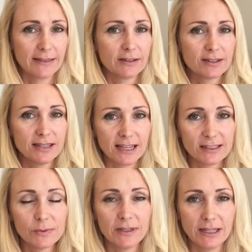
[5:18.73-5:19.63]
There's
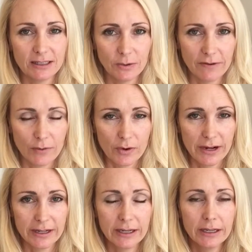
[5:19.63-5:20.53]
things we need to
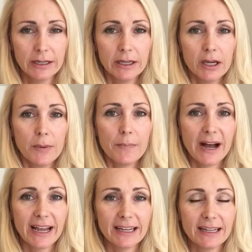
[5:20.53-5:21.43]
avoid,
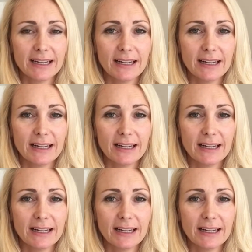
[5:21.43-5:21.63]
but